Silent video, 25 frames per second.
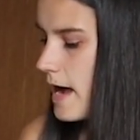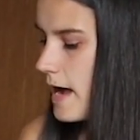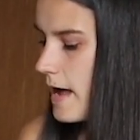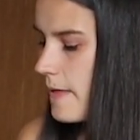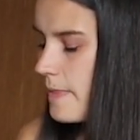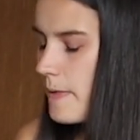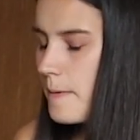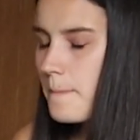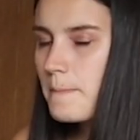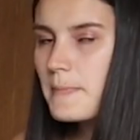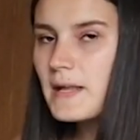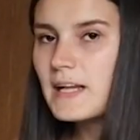
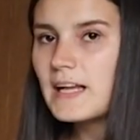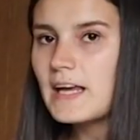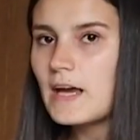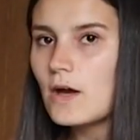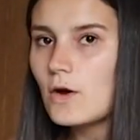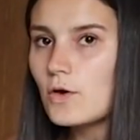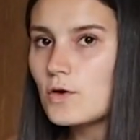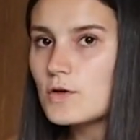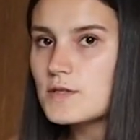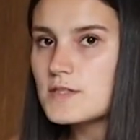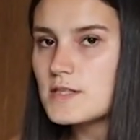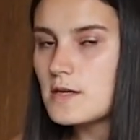And then Millie
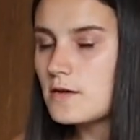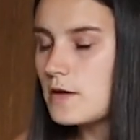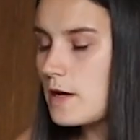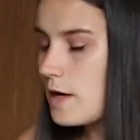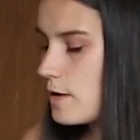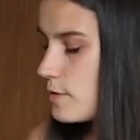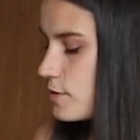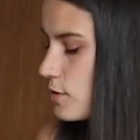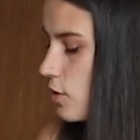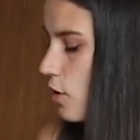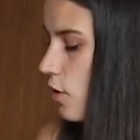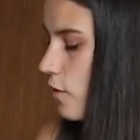also
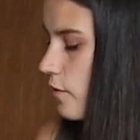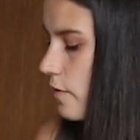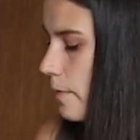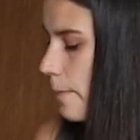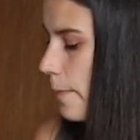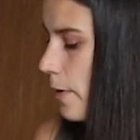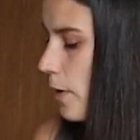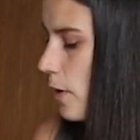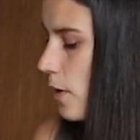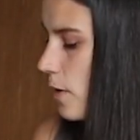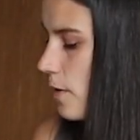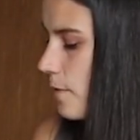knows other
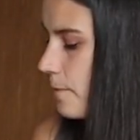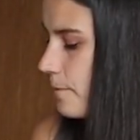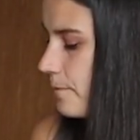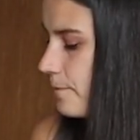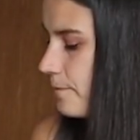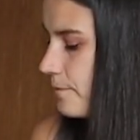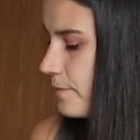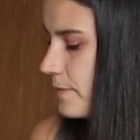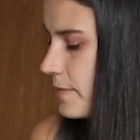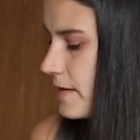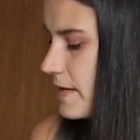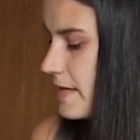paw,
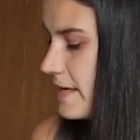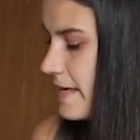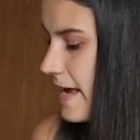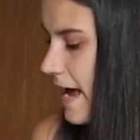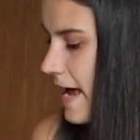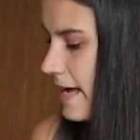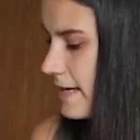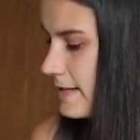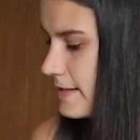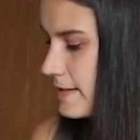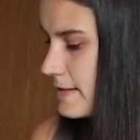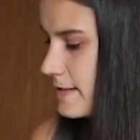
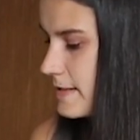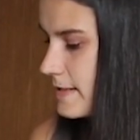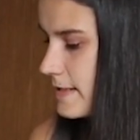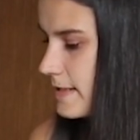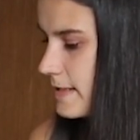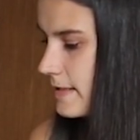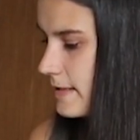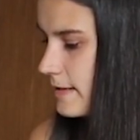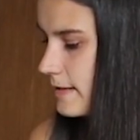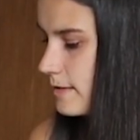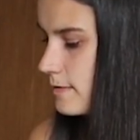yes.